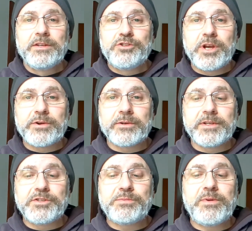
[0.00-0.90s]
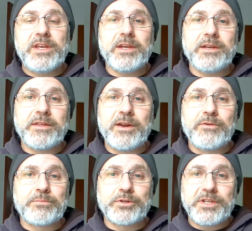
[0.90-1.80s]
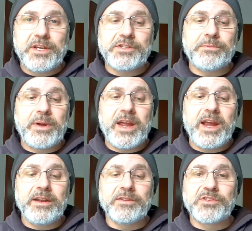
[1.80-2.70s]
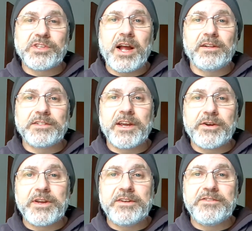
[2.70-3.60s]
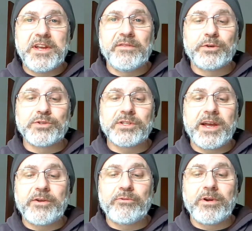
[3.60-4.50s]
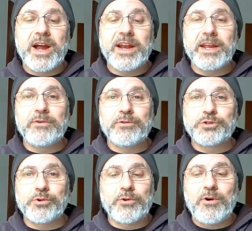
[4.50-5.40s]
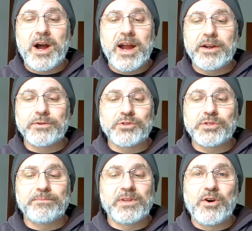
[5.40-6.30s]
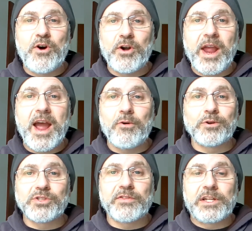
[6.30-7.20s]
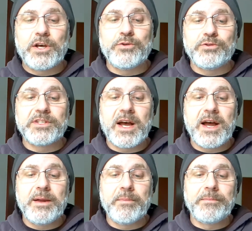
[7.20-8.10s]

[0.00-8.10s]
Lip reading: Generally speaking, they don't participate in solitary endeavors like writing, which requires long hours of alone time.